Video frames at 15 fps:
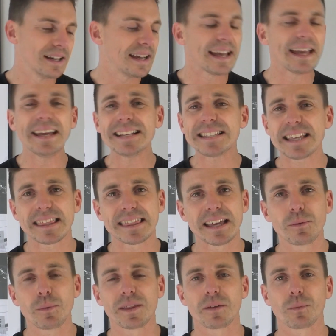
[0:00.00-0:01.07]
here's the
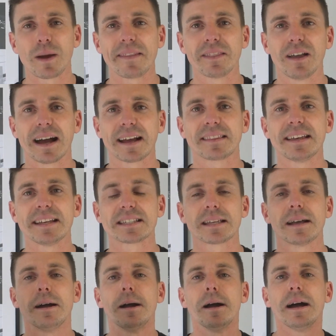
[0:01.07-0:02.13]
thing with a run like this,
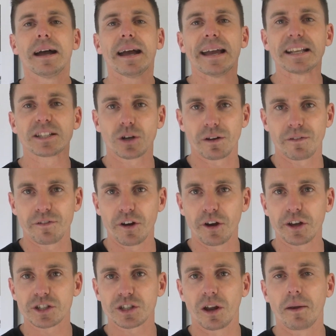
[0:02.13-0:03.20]
he's got to
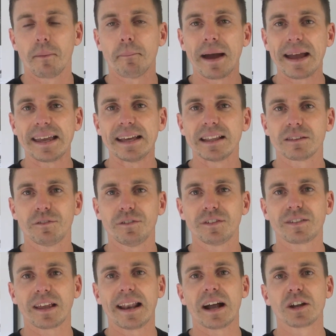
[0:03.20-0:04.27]
focus on making the
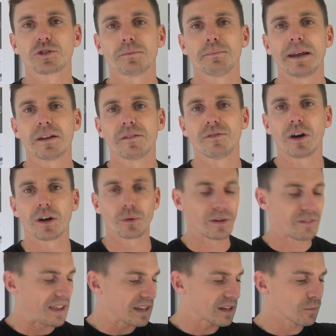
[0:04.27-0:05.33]
1500 meter final. If
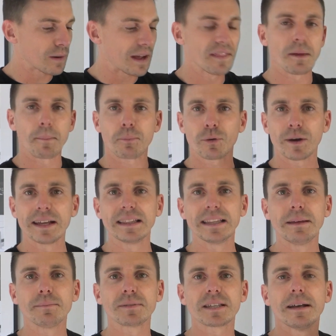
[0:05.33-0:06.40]
he can run the
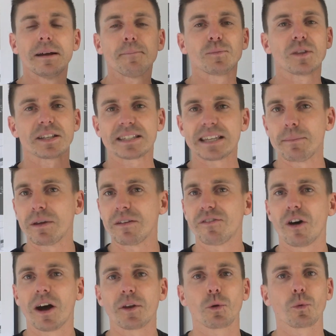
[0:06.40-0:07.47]
prelims, the
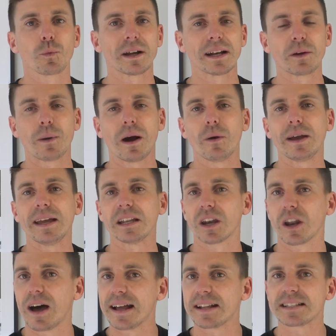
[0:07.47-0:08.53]
semi-final really well, he
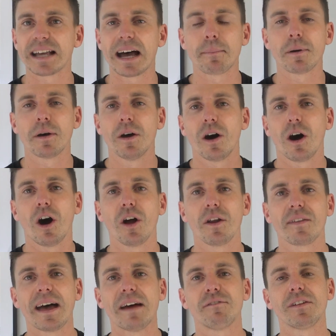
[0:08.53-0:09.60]
lines up on
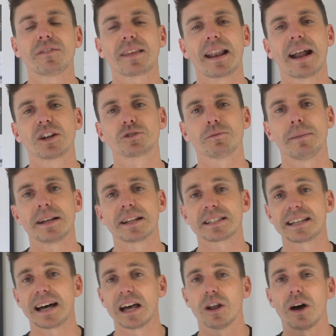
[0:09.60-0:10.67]
that 1500 meter
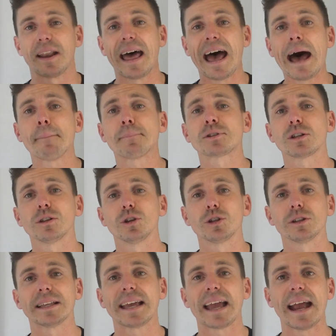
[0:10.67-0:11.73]
start line,
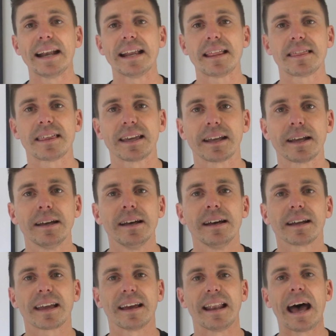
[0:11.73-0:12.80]
absolutely anything
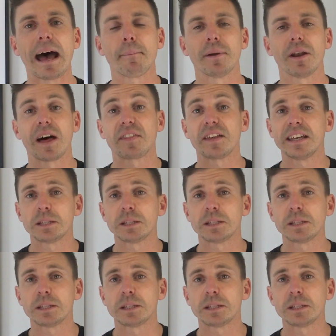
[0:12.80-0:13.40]
can happen. I think